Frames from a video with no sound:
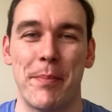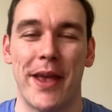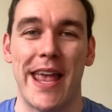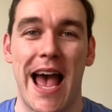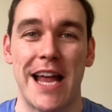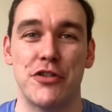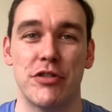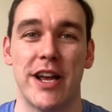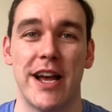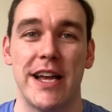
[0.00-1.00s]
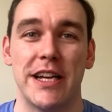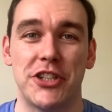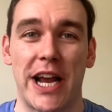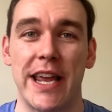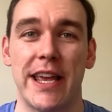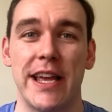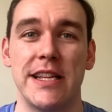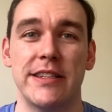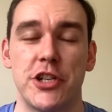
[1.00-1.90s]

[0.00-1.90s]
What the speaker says: MP, Andrea Jenkins.